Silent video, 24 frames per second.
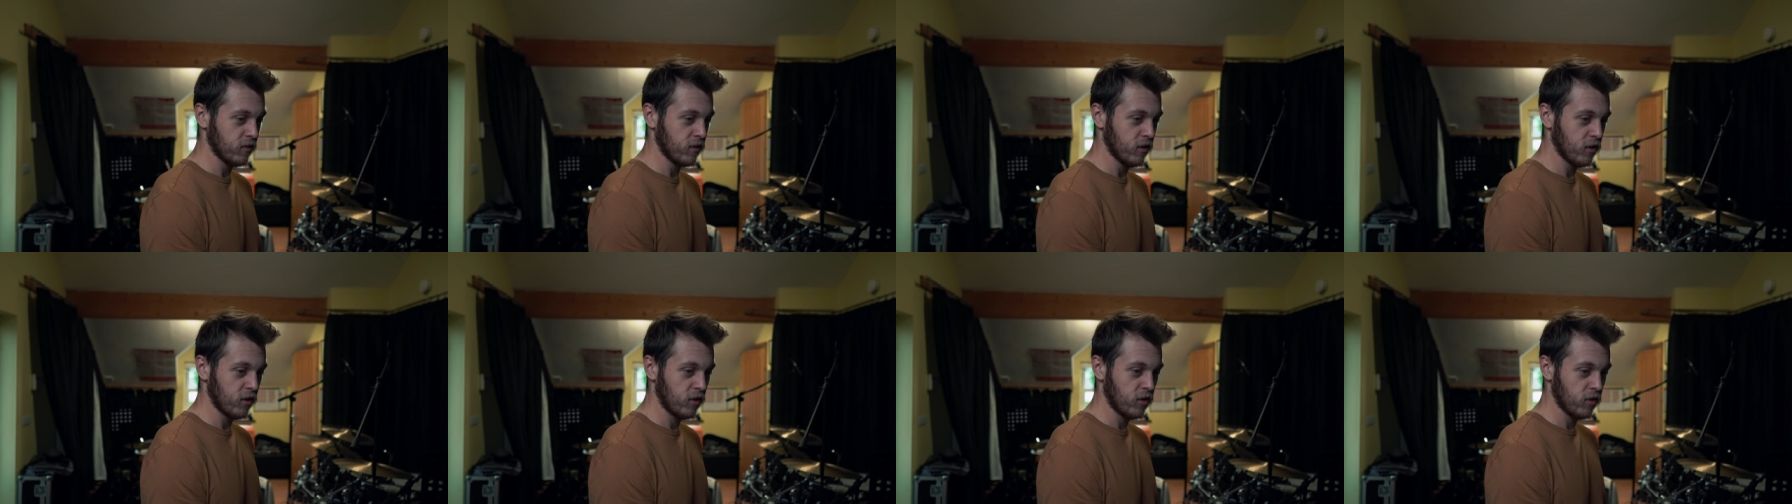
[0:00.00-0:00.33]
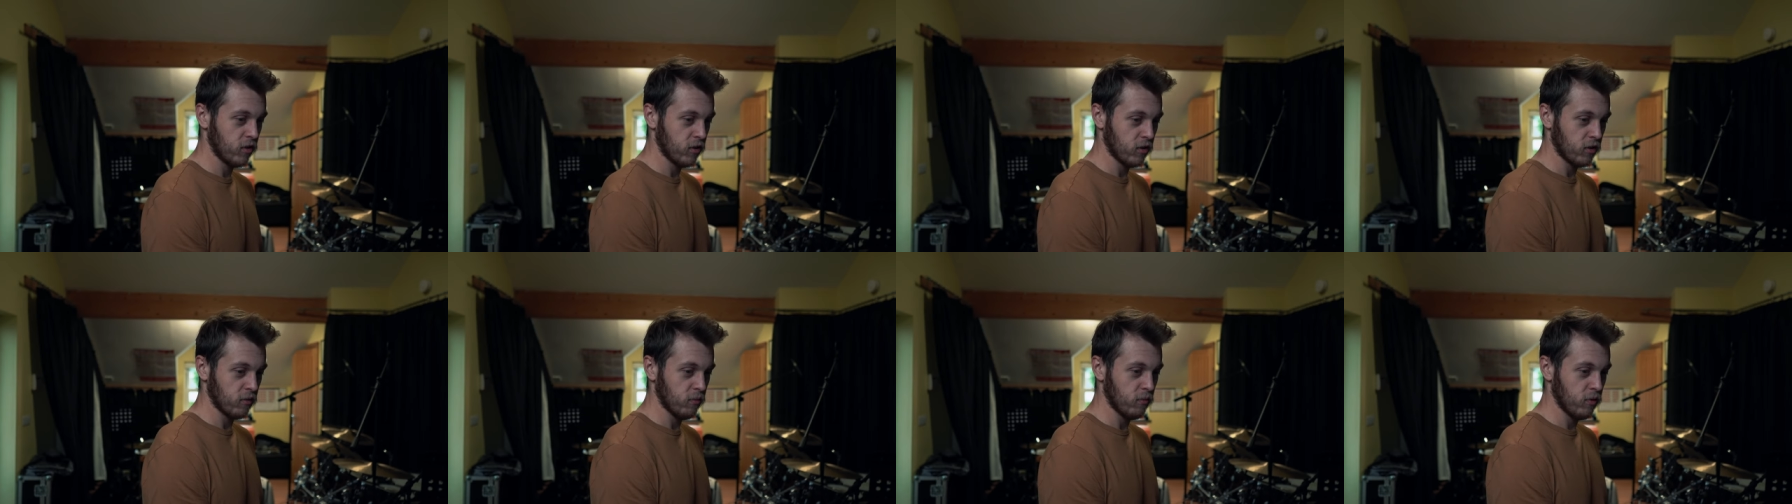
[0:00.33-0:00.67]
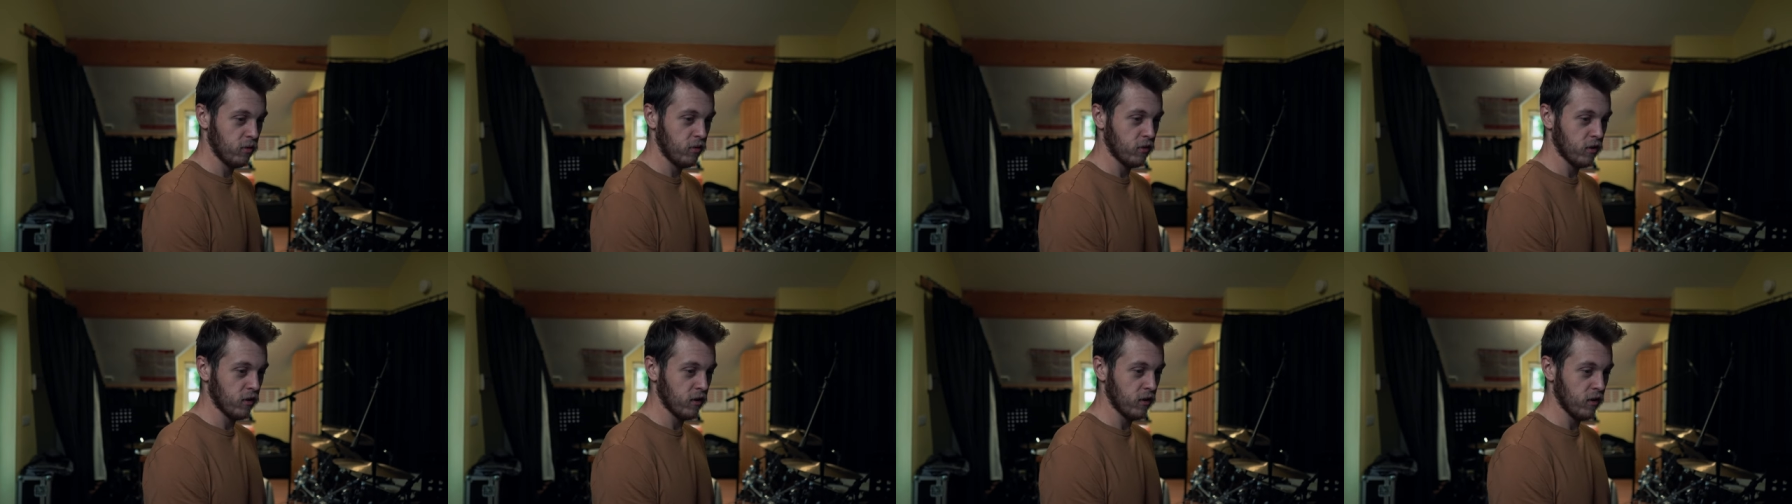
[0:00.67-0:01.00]
look at the
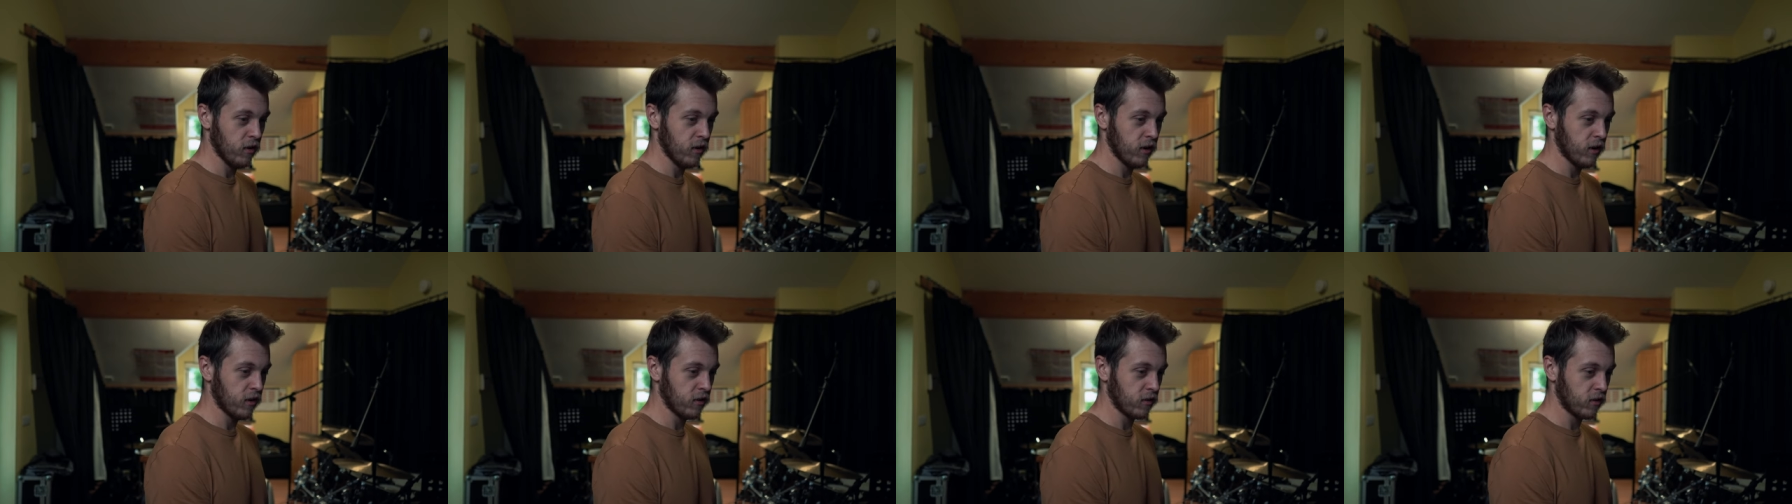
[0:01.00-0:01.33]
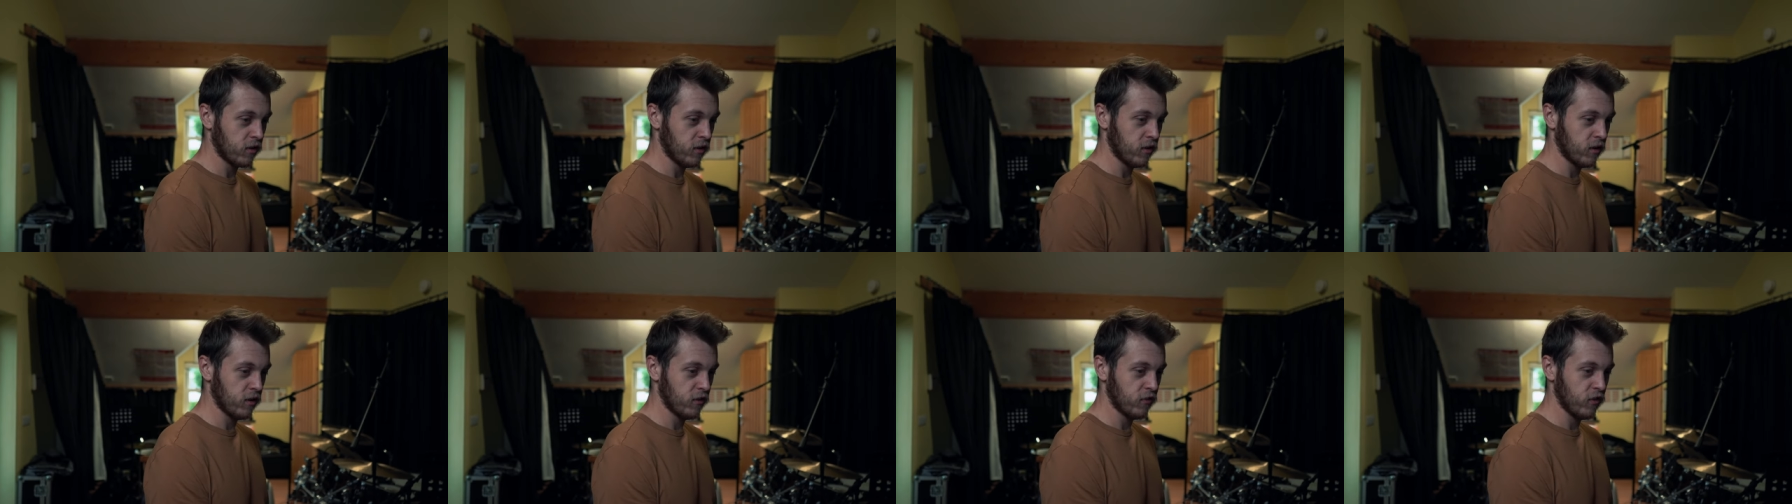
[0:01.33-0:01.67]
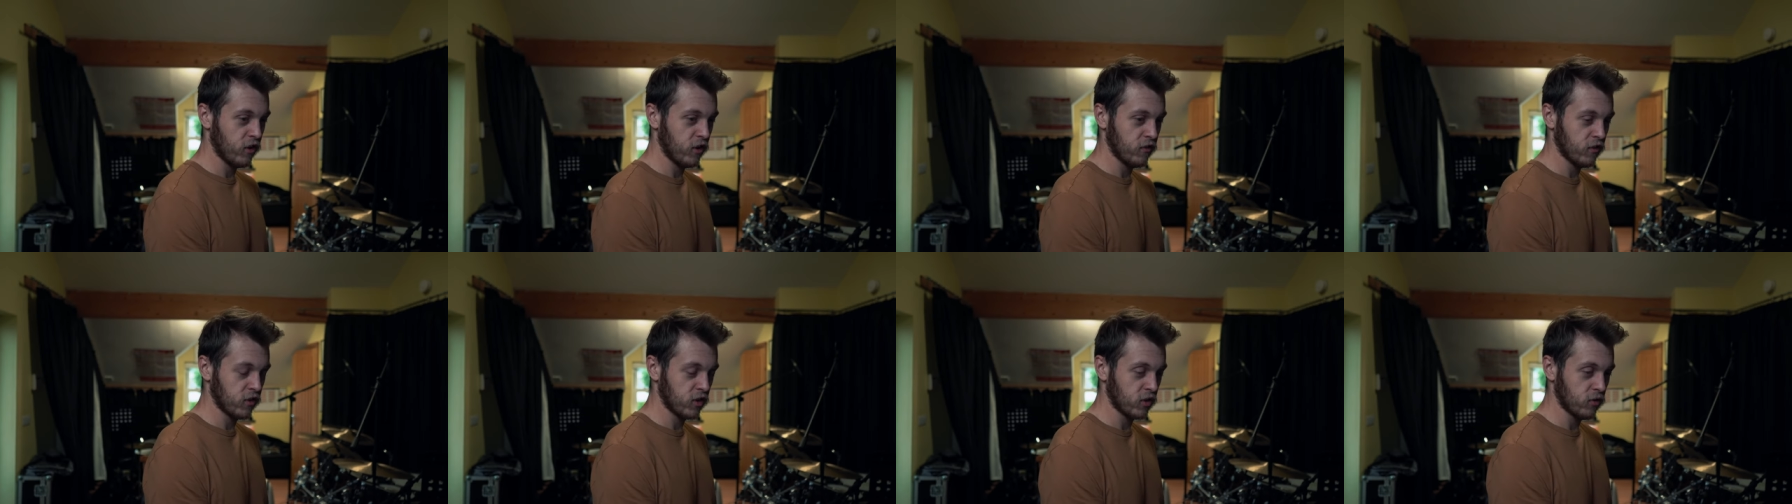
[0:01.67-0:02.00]
computer and kind of
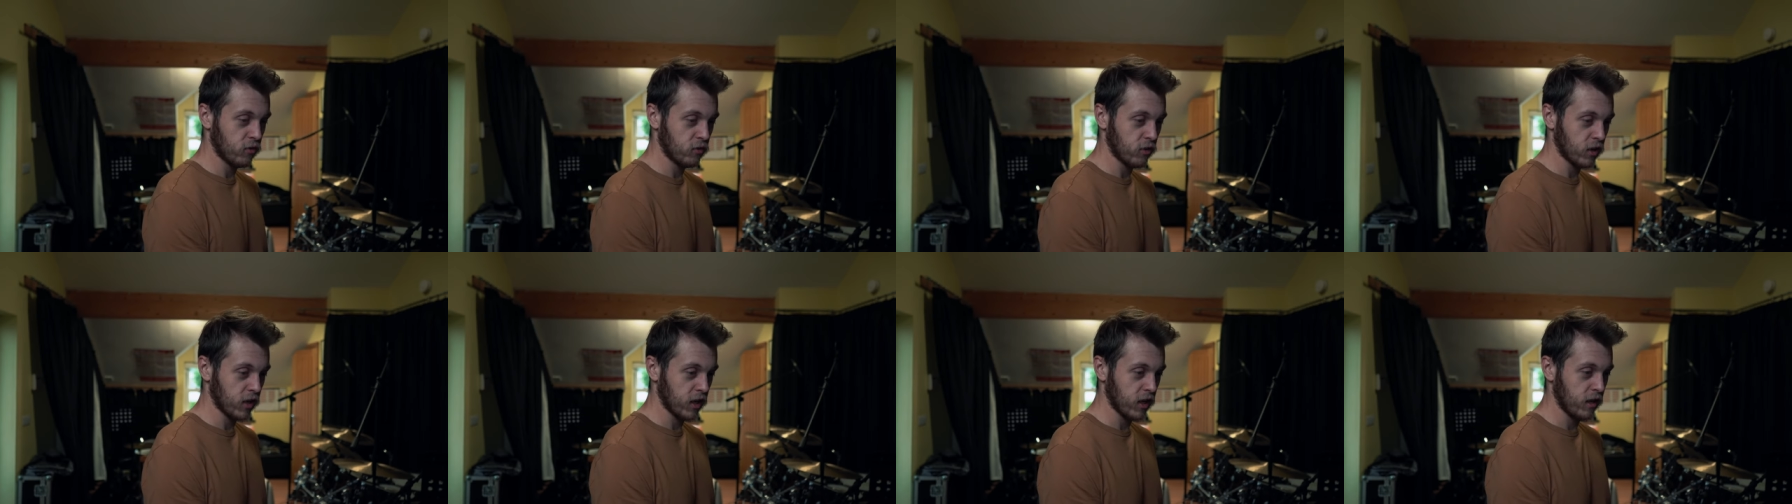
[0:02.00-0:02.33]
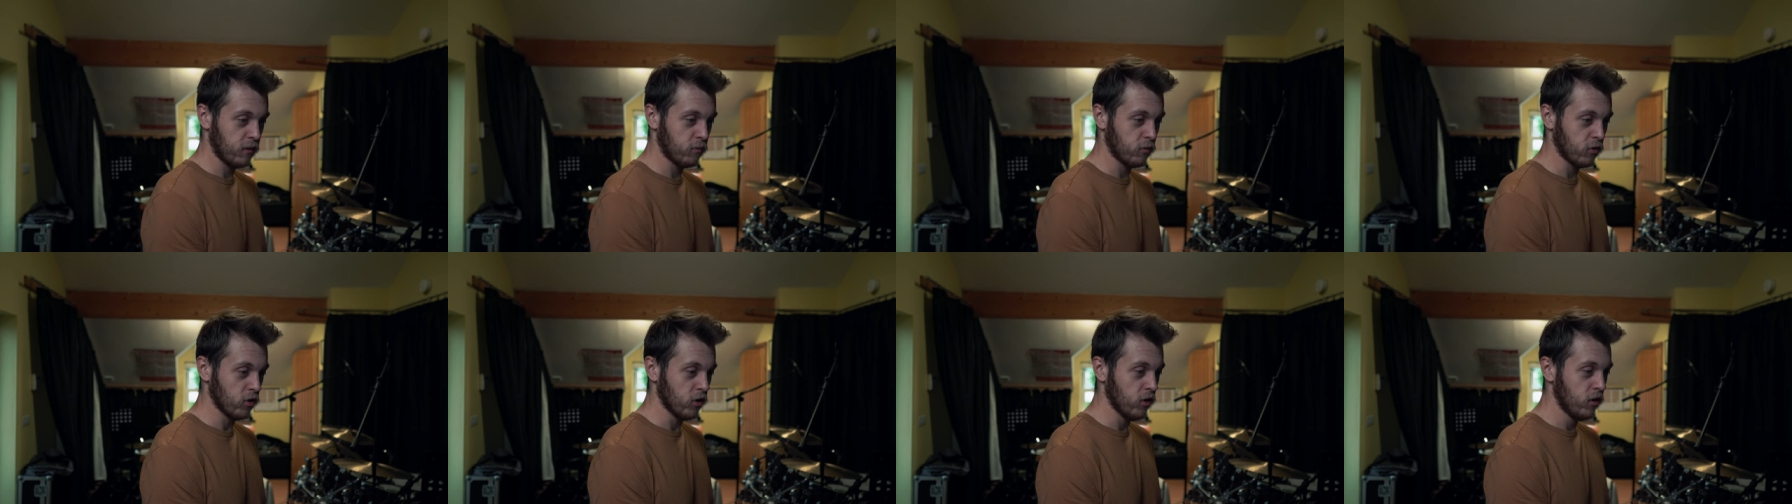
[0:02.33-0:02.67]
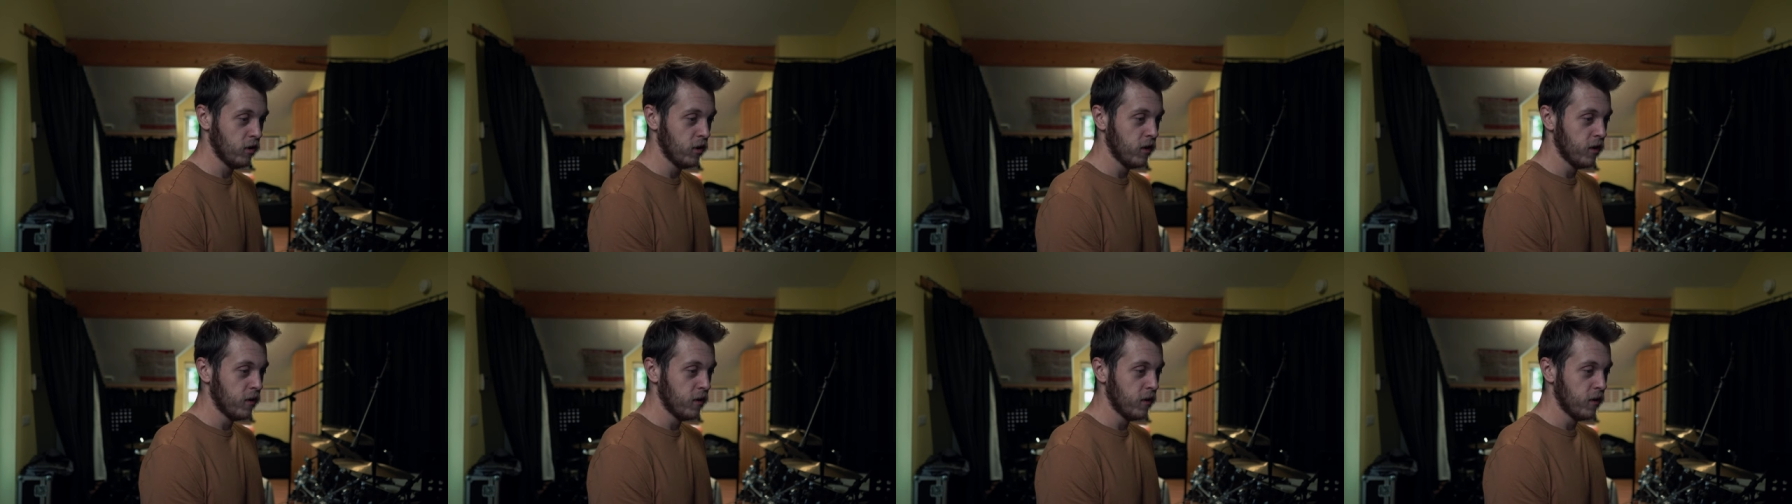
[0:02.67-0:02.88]
half ignore the camera.